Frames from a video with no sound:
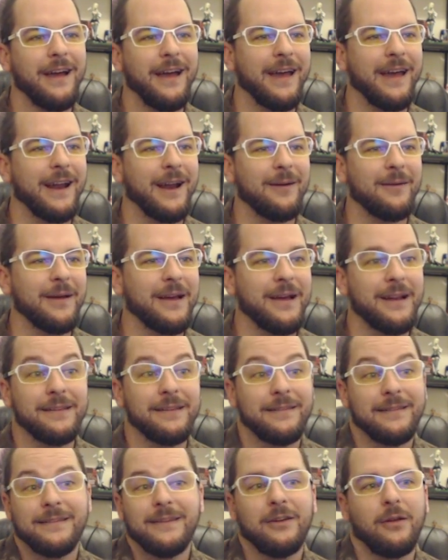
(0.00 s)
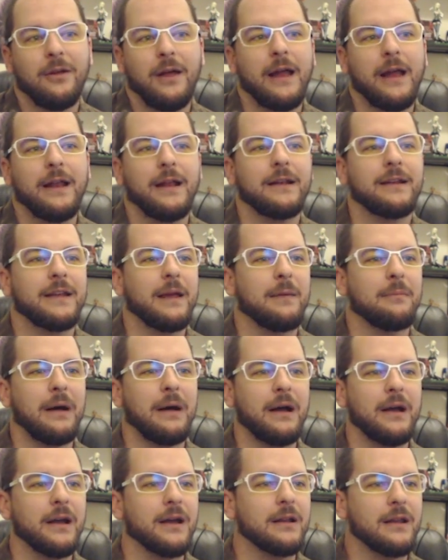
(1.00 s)
and still I didn't get
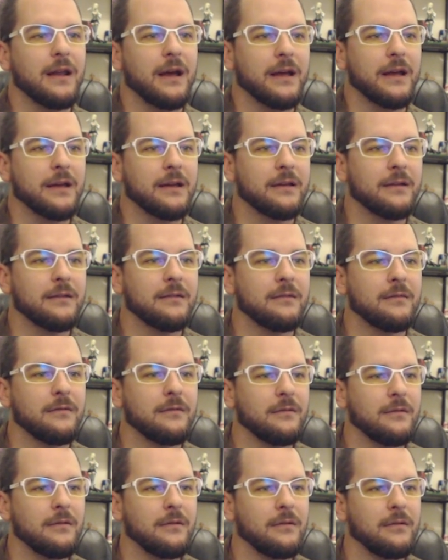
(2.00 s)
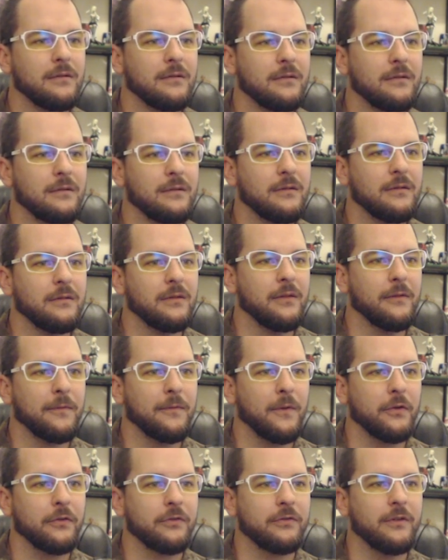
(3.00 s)
by it. Like the
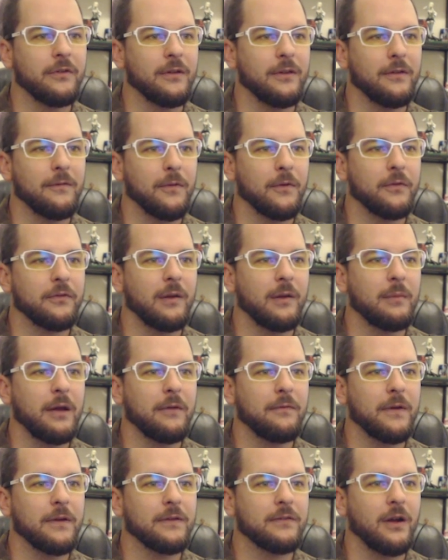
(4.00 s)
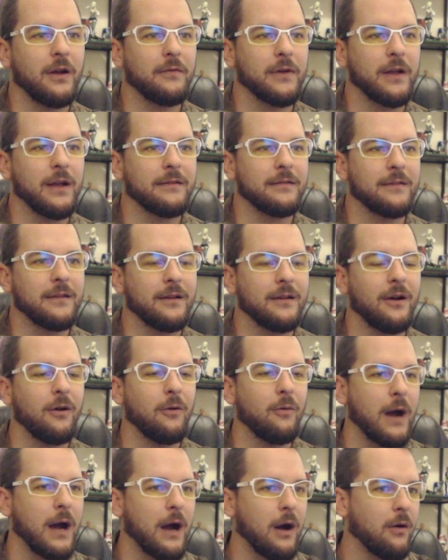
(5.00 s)
first time I faced off against it, oh
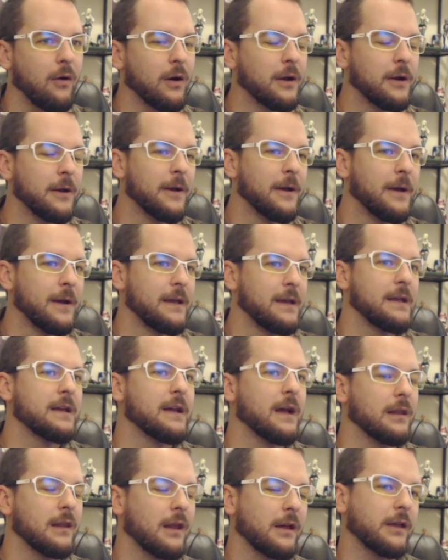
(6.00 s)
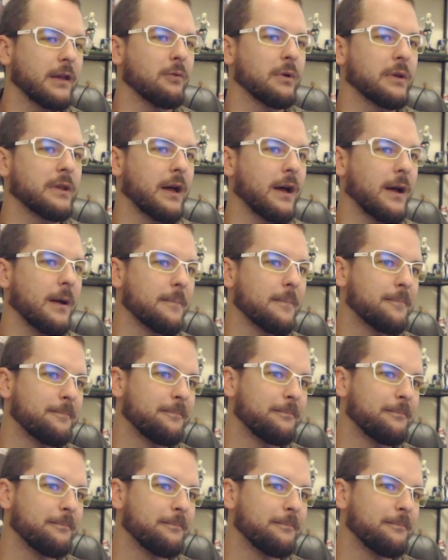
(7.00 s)
wow, he got lucky with that.